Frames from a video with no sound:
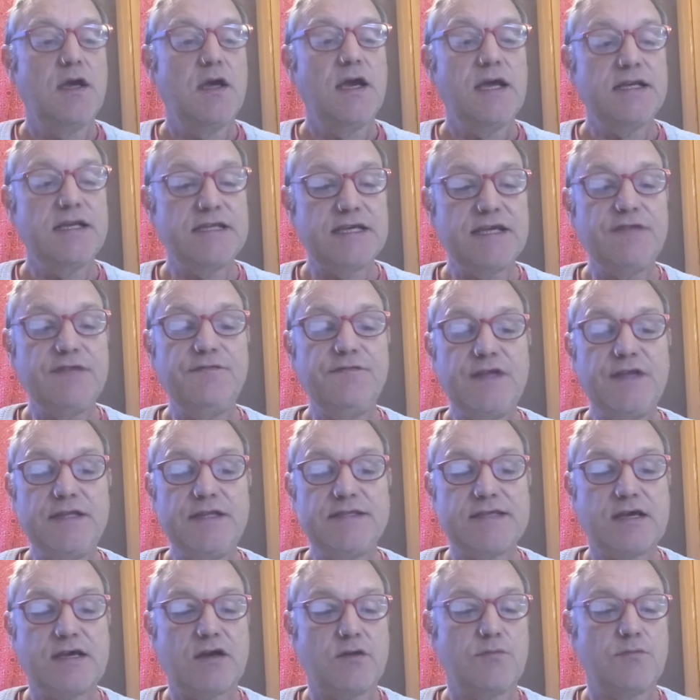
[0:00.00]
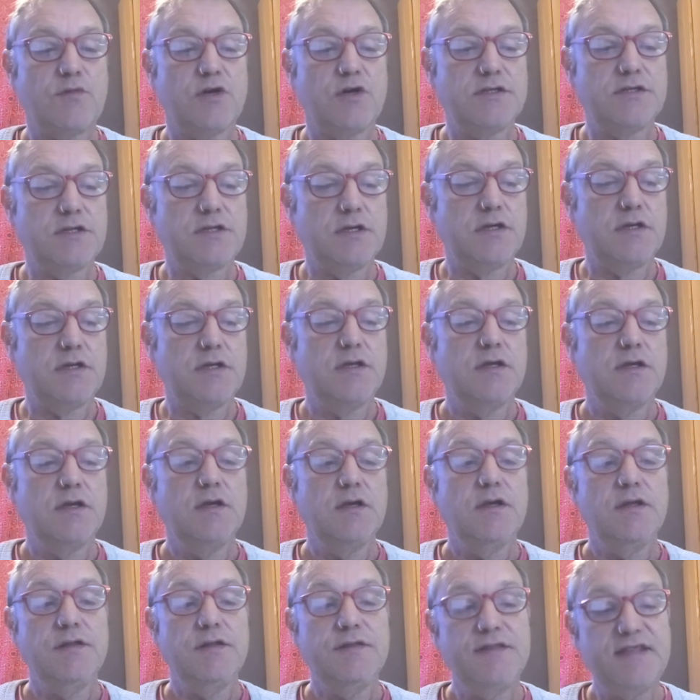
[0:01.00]
And to convince RMIT,
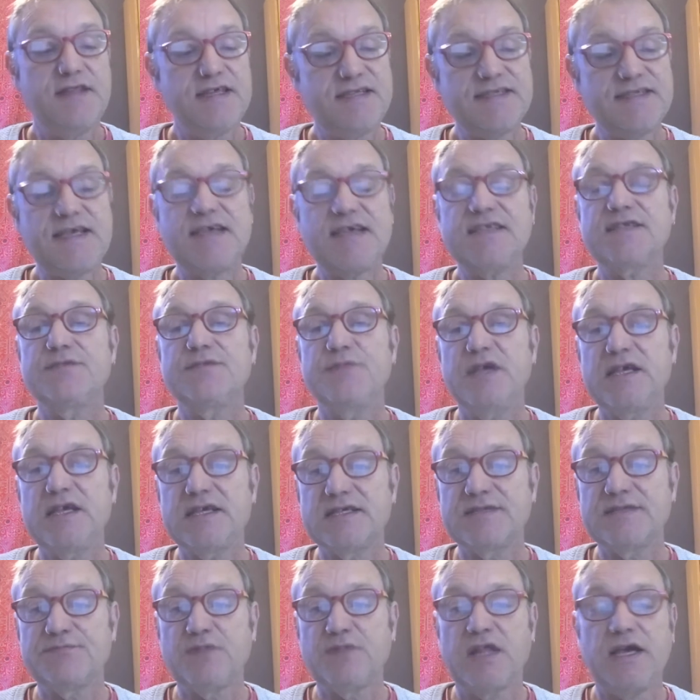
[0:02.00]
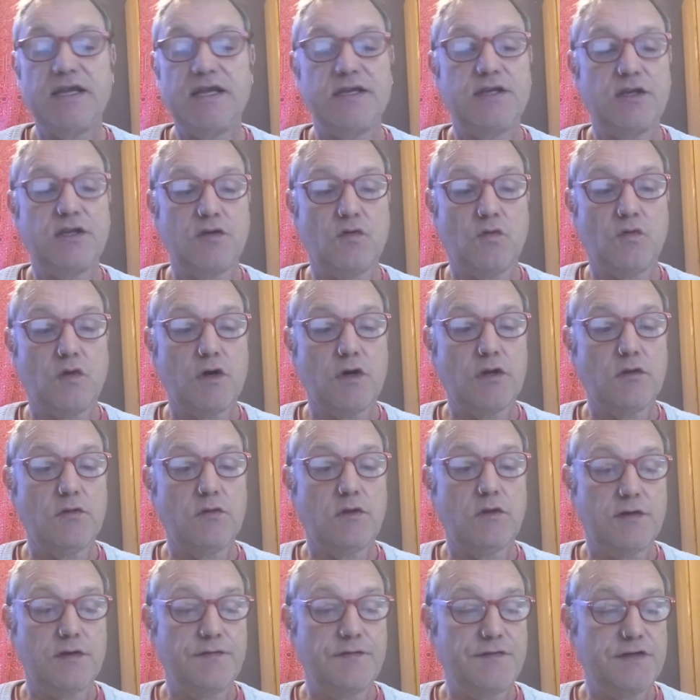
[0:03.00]
this has to be explained in quite a
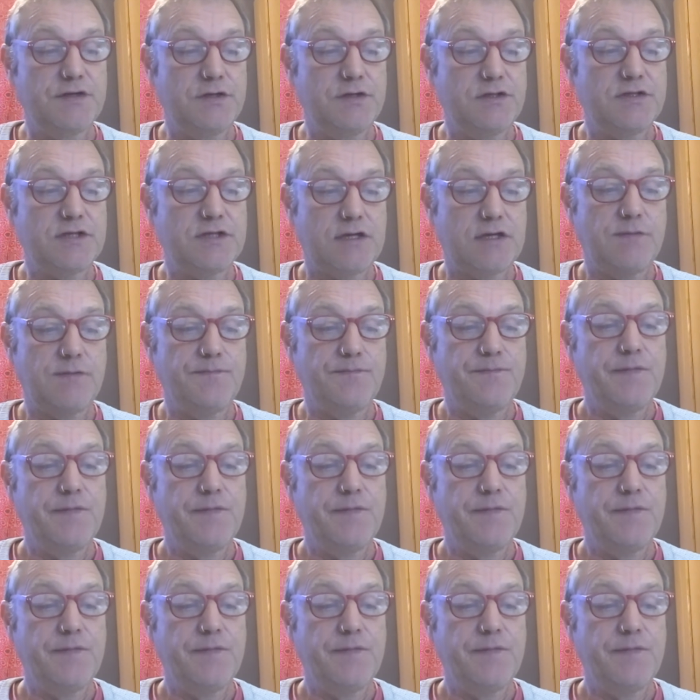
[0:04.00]
lot of detail,